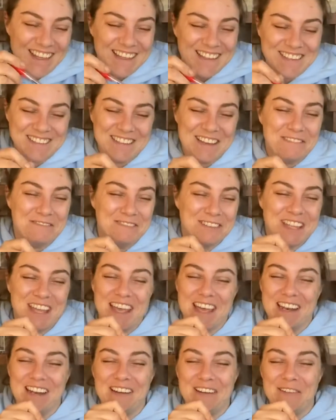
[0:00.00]
so I was
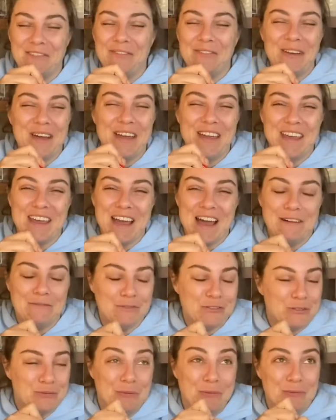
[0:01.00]
hitting like 30
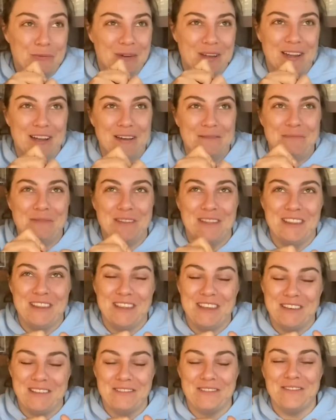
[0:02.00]
hours when I put
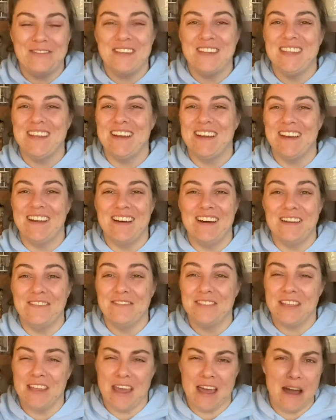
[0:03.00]
the video live.
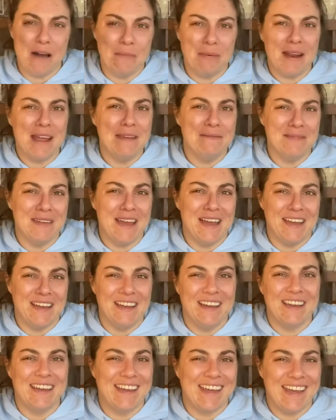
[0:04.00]
So yeah, I blame that,
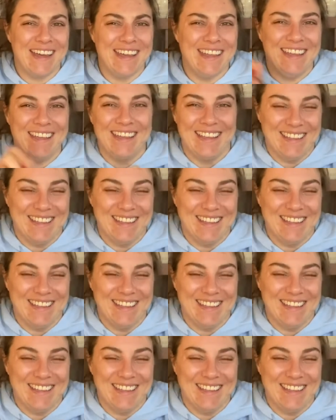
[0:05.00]
okay?